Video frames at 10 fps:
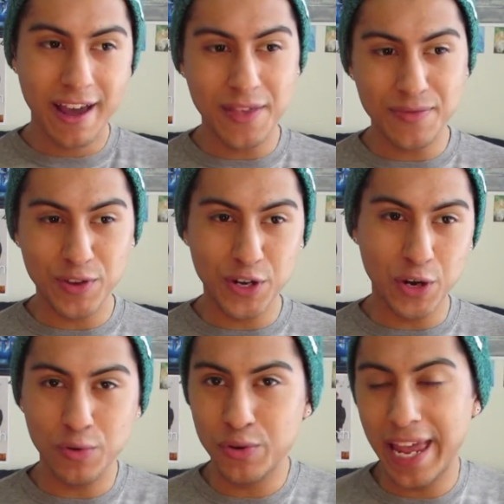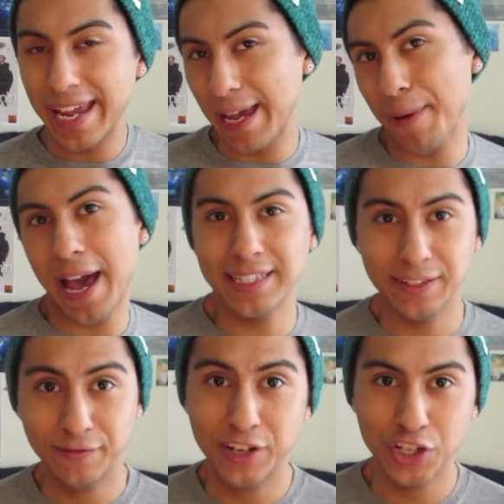and, you know, you can't get past
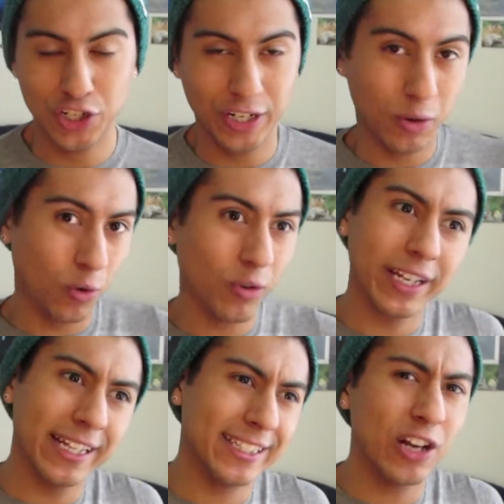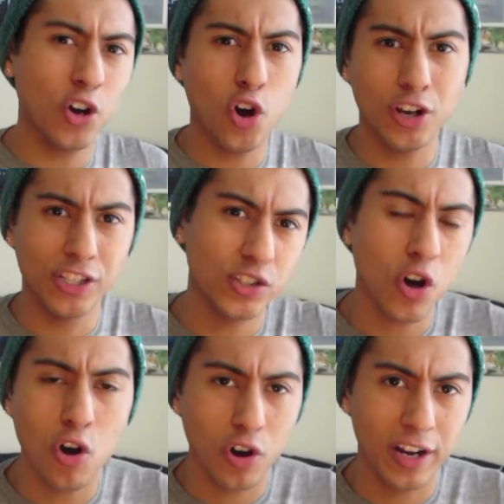and finish it, or get stuck on a
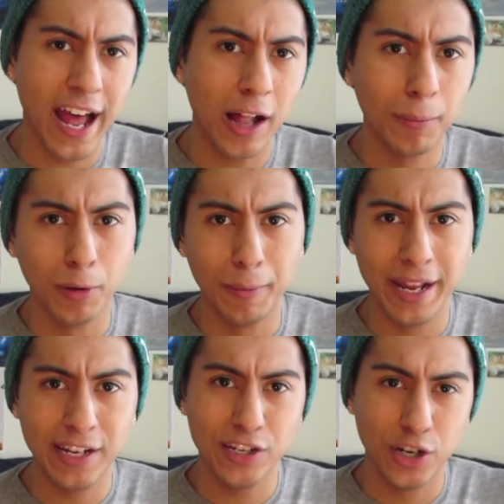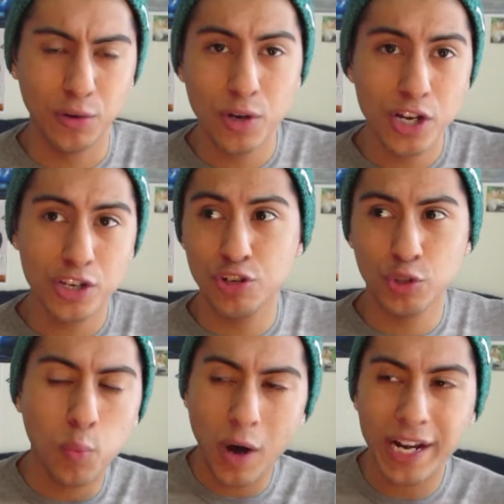song or an album and, you know, you
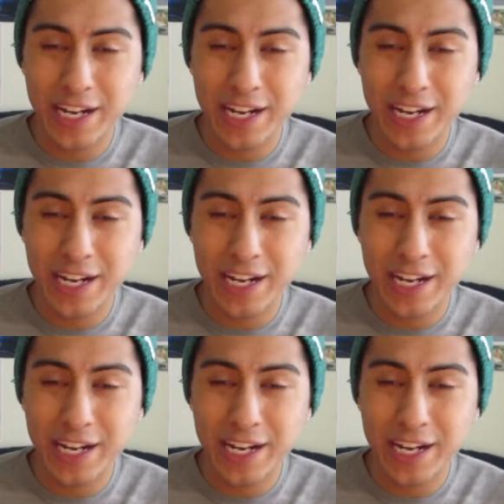just wanna